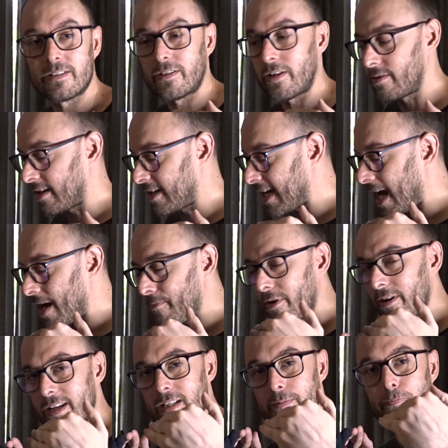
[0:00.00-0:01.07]
so the
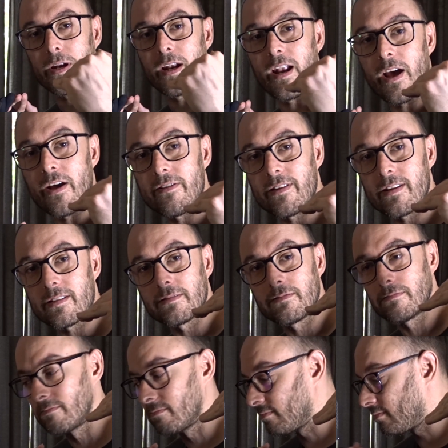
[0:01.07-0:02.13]
camera is below the
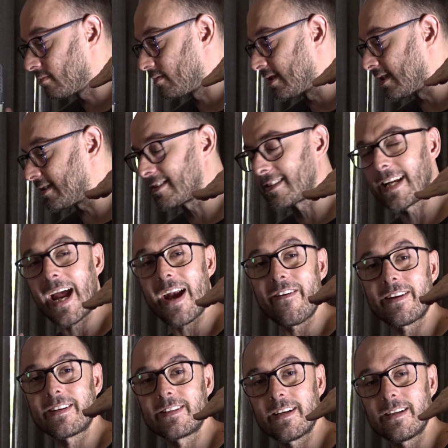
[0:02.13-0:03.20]
this
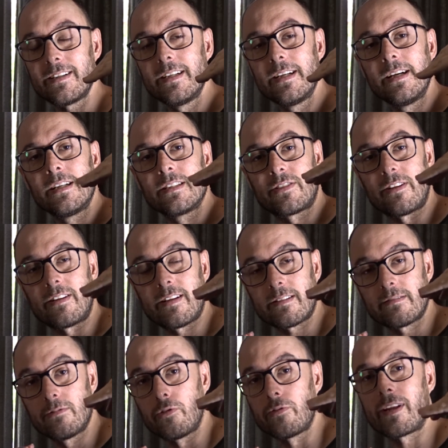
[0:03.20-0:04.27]
character, so
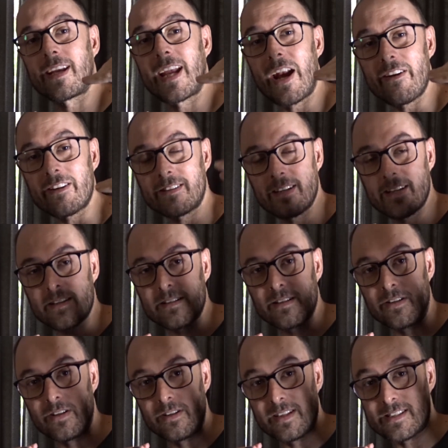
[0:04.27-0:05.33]
the or the character
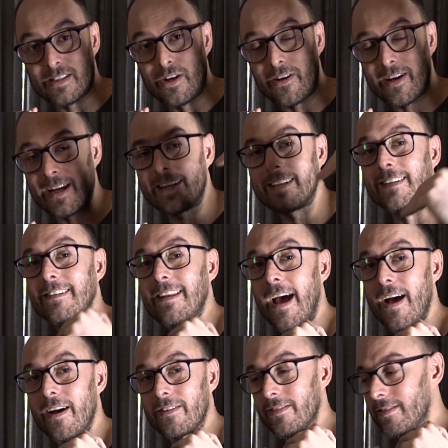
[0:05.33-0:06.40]
is looking
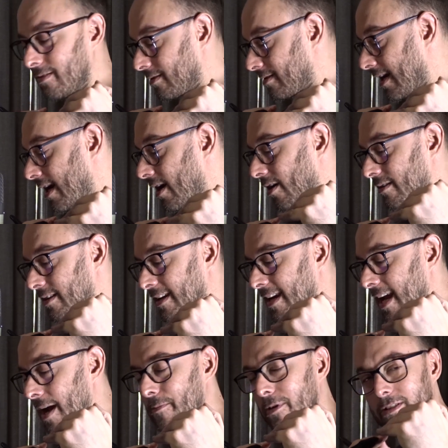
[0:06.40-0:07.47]
down, okay, on the
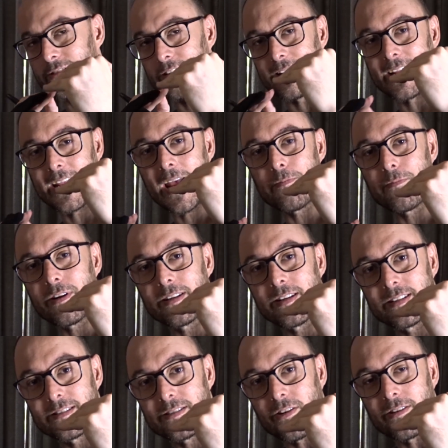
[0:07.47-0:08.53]
camera, so the camera
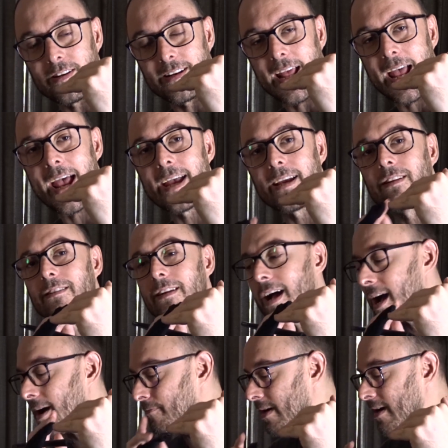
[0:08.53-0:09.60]
is on an angle
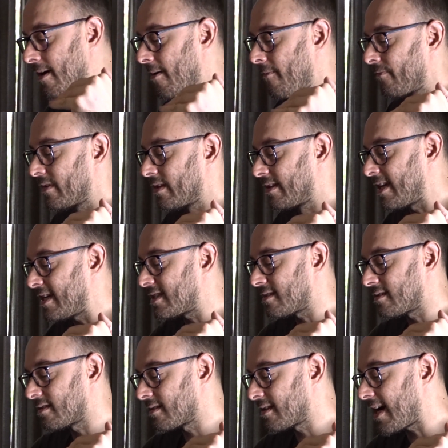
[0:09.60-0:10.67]
up.
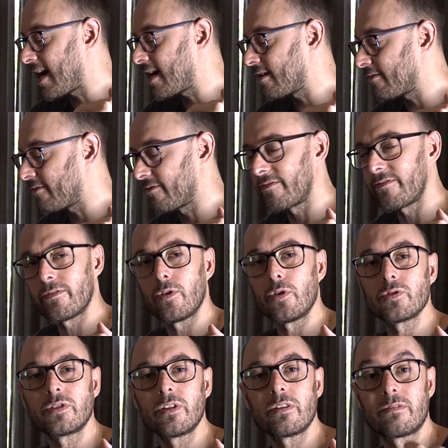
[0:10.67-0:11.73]
This kind of
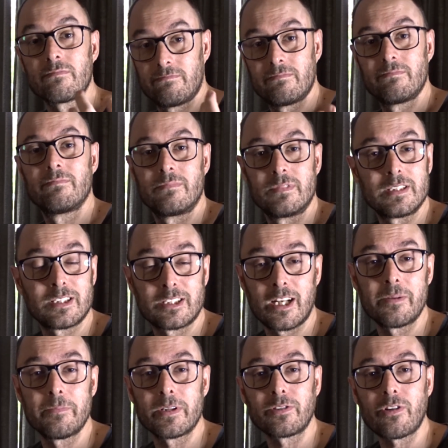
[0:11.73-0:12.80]
also is
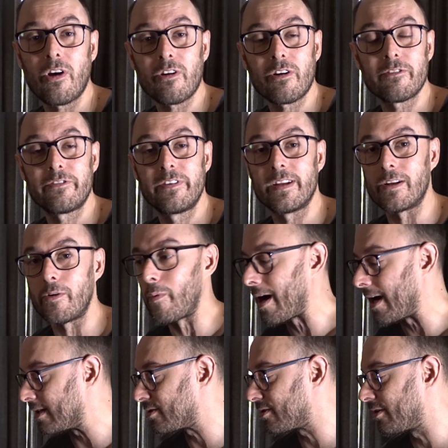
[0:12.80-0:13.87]
cinematography in a
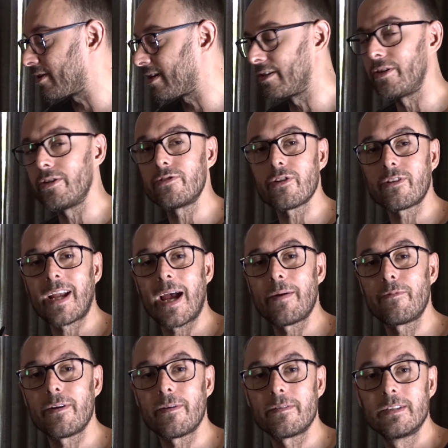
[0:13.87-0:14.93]
way, so you can use your
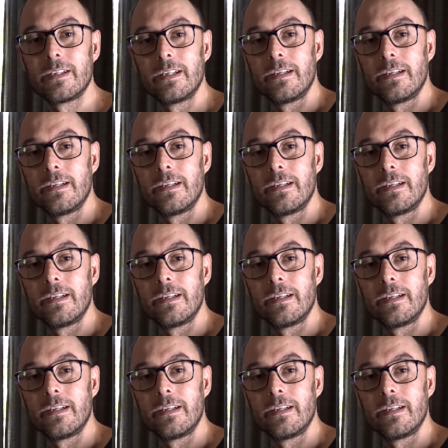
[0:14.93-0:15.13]
camera.